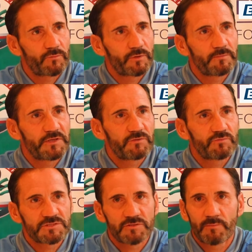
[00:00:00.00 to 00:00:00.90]
meet
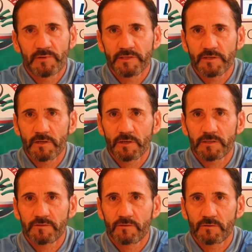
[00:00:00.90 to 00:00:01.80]
with the player,
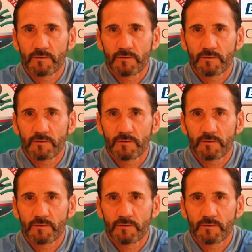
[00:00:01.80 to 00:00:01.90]
and